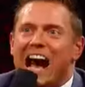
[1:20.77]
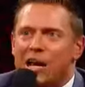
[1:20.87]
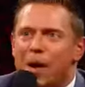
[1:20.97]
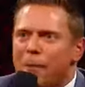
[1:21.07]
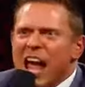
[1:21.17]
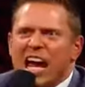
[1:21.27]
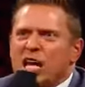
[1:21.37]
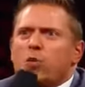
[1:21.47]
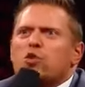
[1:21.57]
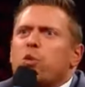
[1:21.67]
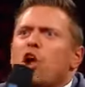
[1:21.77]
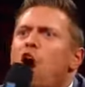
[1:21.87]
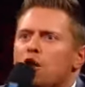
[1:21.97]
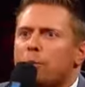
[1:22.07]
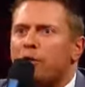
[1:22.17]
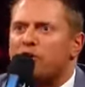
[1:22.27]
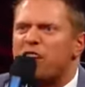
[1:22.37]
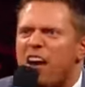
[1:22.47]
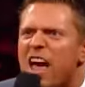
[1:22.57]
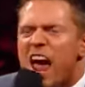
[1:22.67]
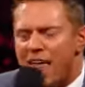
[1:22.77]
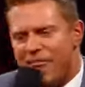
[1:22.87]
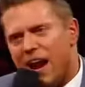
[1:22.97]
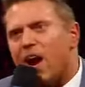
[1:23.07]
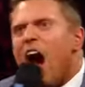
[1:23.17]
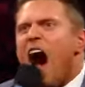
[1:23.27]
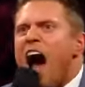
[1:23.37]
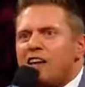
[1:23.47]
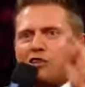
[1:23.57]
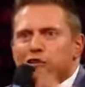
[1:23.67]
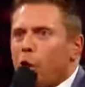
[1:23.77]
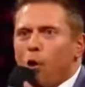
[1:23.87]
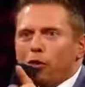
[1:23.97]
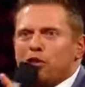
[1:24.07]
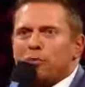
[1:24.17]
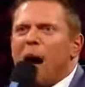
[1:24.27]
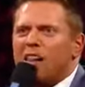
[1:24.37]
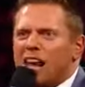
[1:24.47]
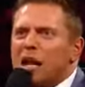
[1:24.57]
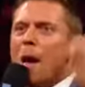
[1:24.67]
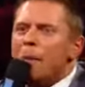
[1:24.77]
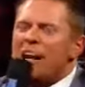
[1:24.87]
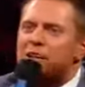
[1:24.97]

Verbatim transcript: got up and he was 100%. And there I stole the spotlight by